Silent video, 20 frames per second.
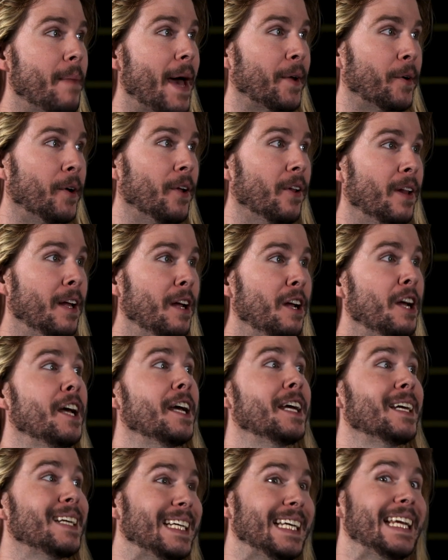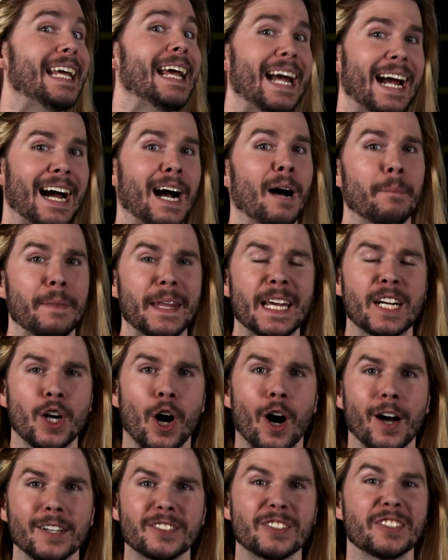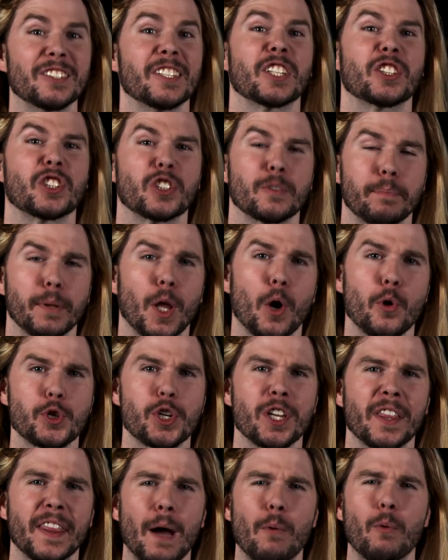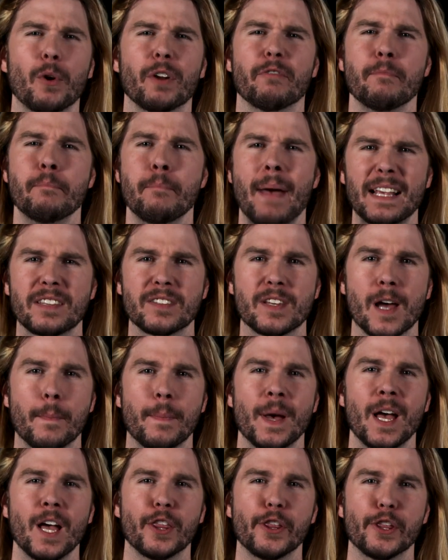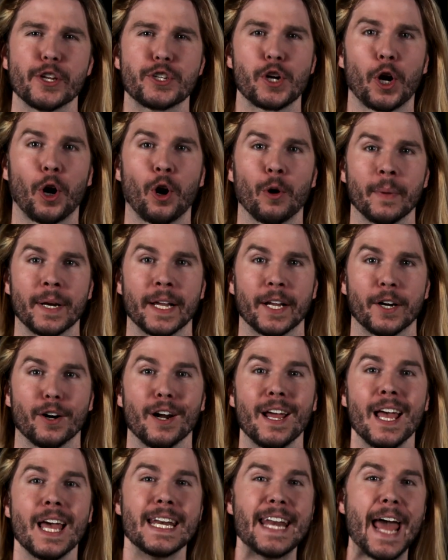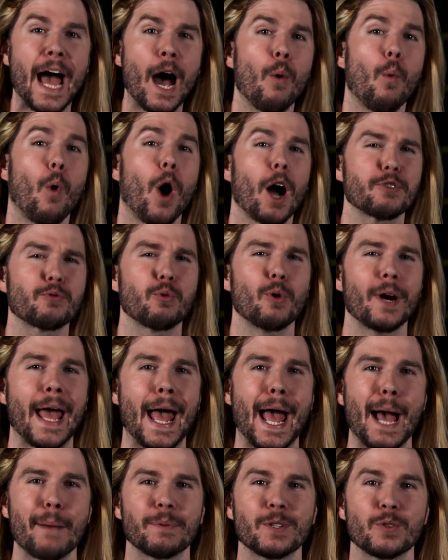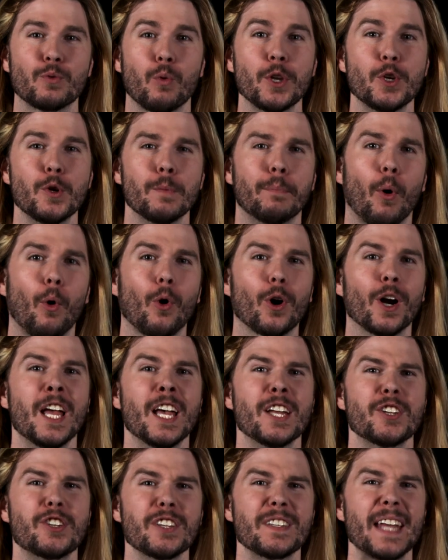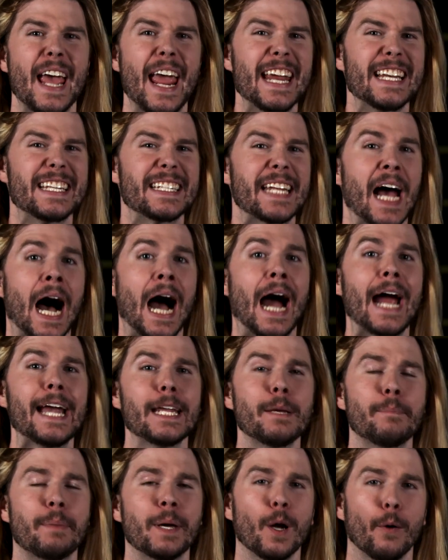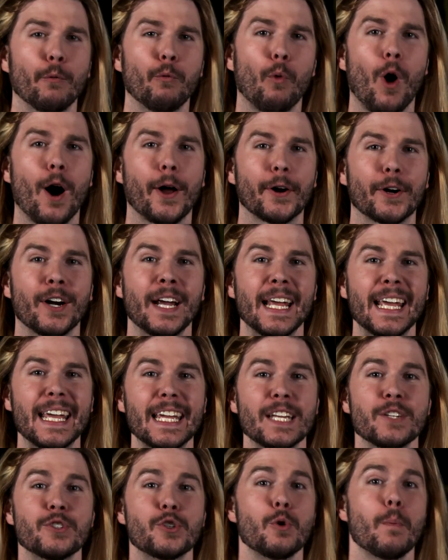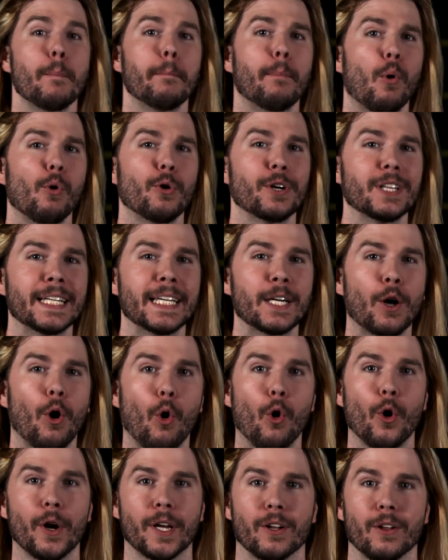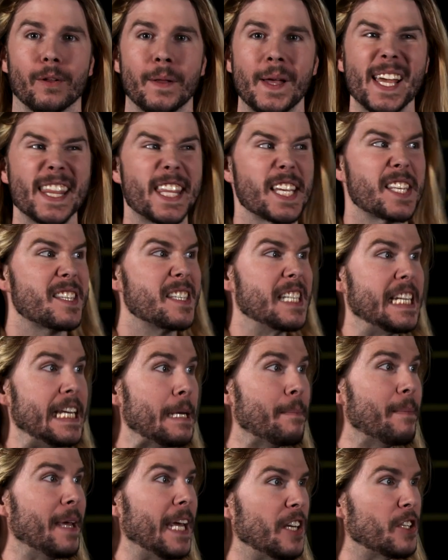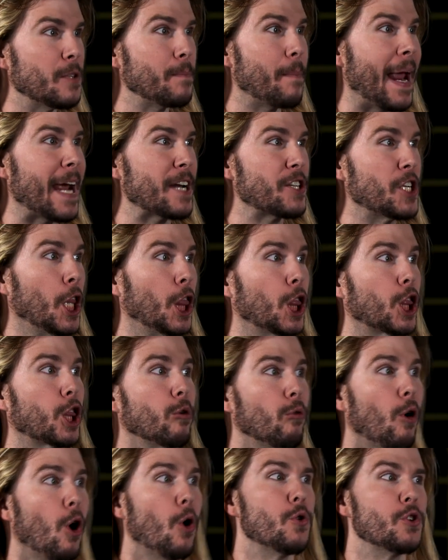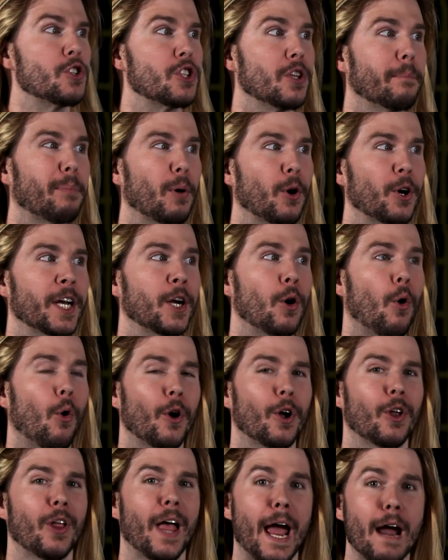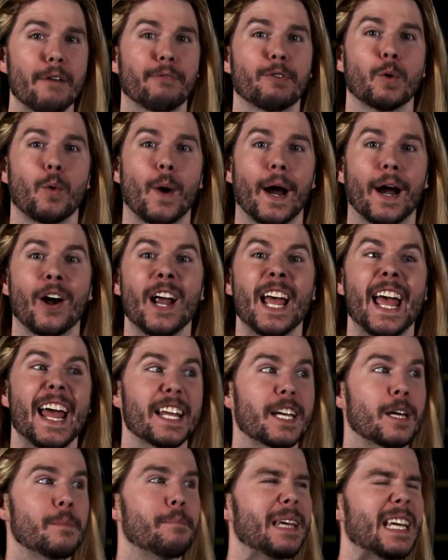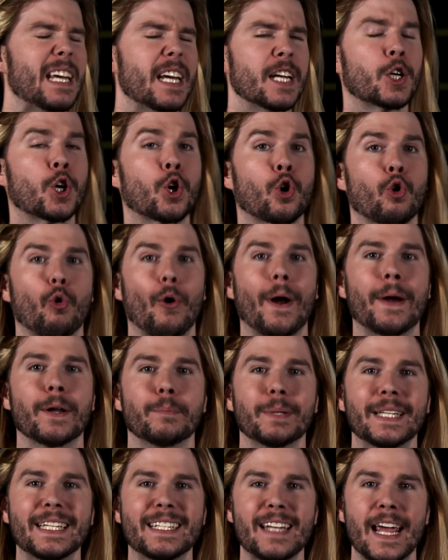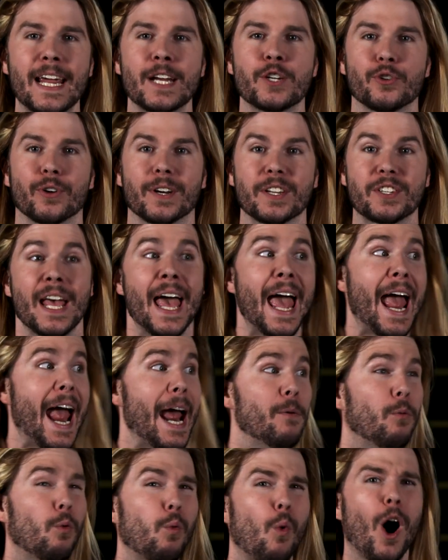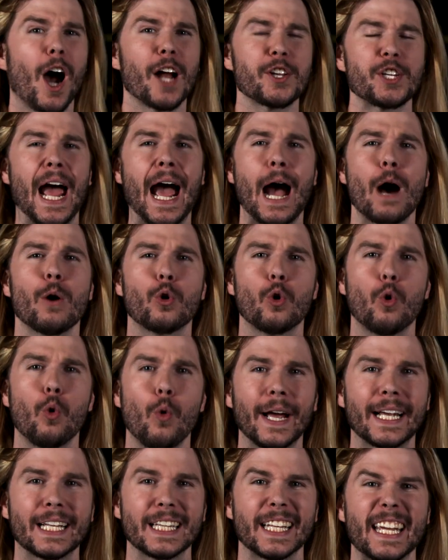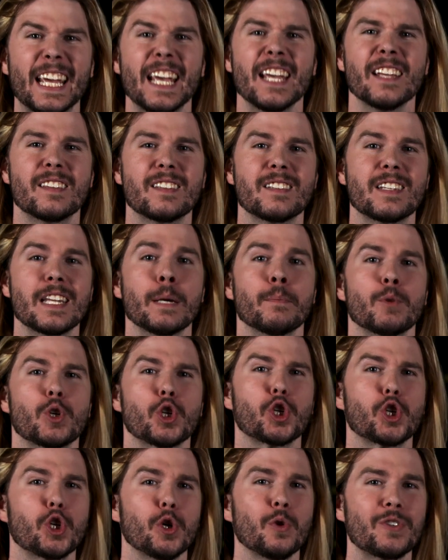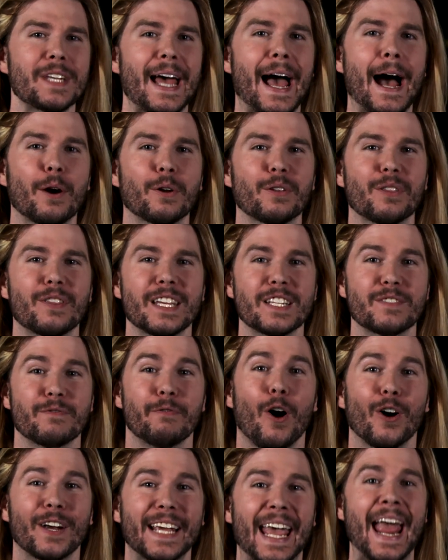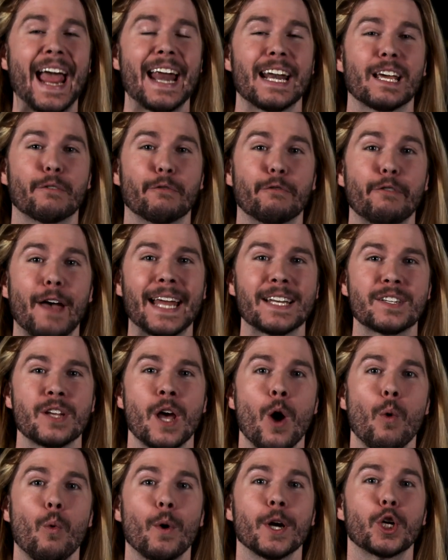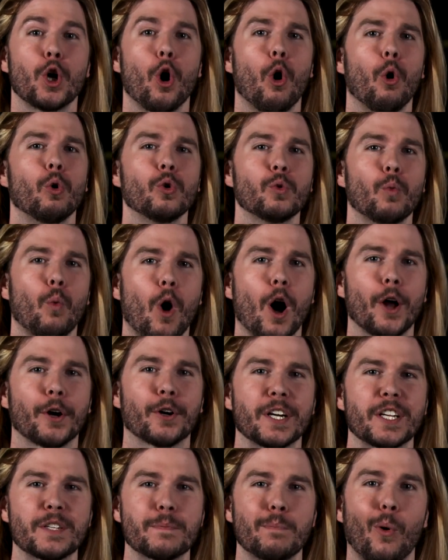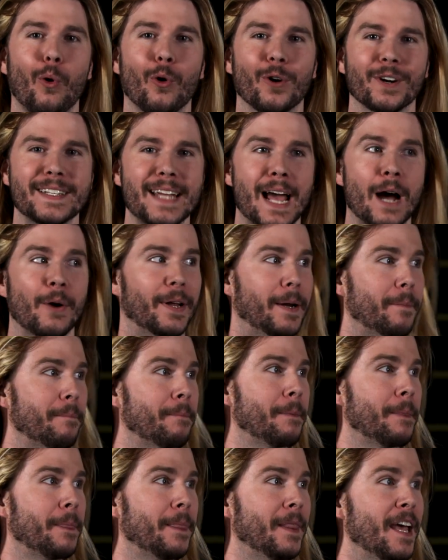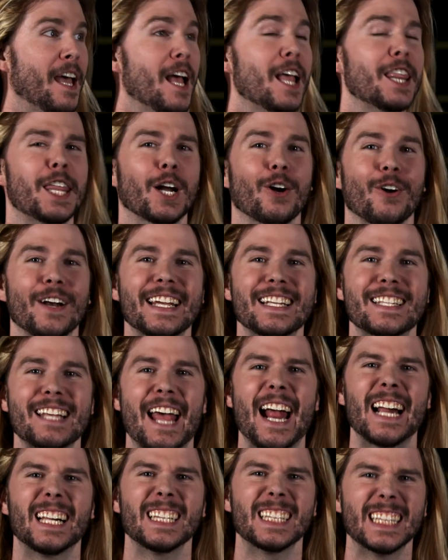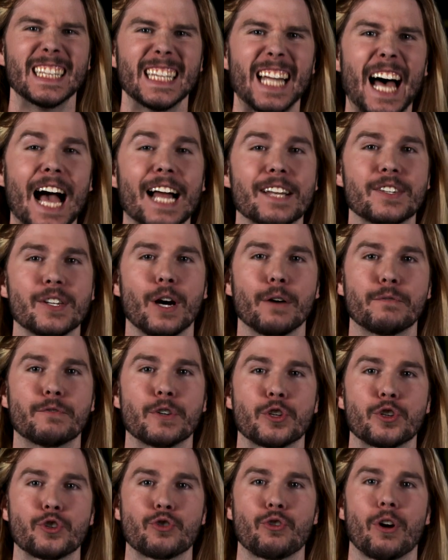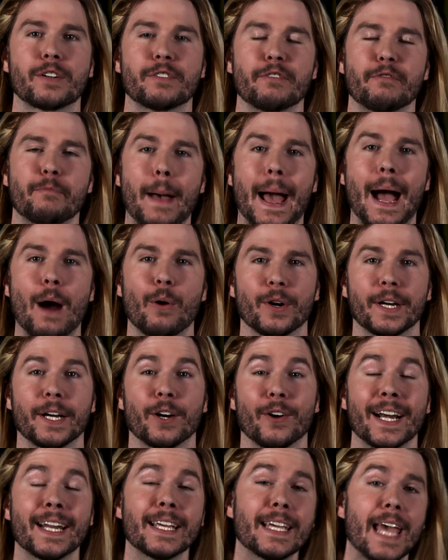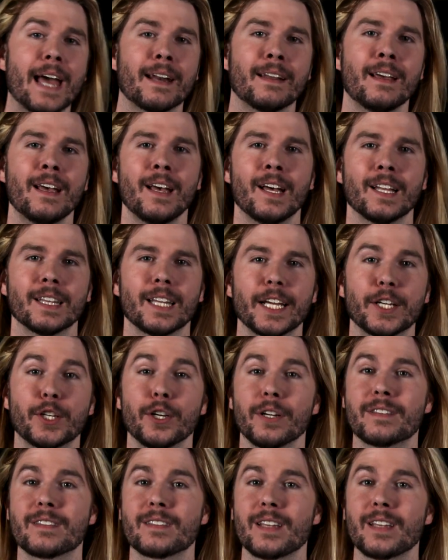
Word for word: metal. Yeah, it causes an explosion that would have messed up the Terminator. Now watch what happens when you pour just a tiny bit of water into boiling oil. The steam expansion throws the burning oil everywhere, and it can be incredibly dangerous. And watch how quickly steam shoots out of this volcanic vent when cold water is poured down it. There is a lot of destructive power here, and again, like good